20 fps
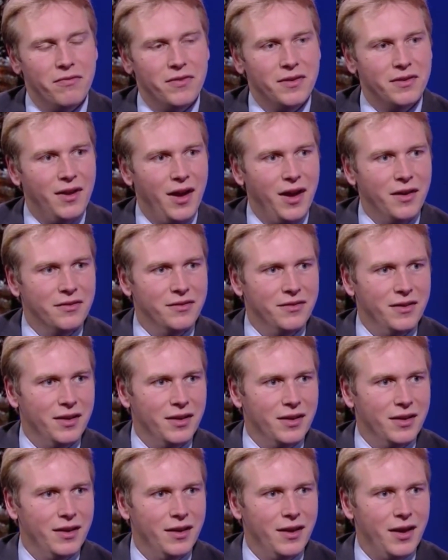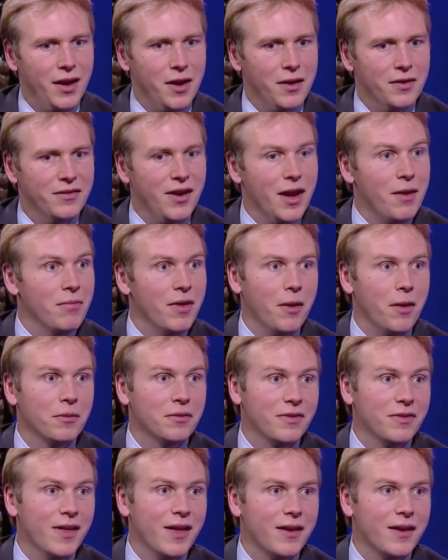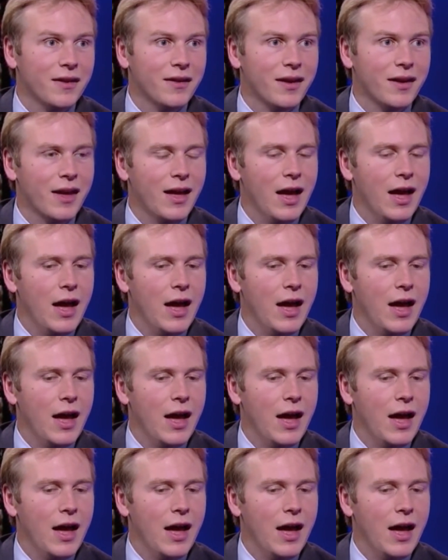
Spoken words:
fantastic time that I was there.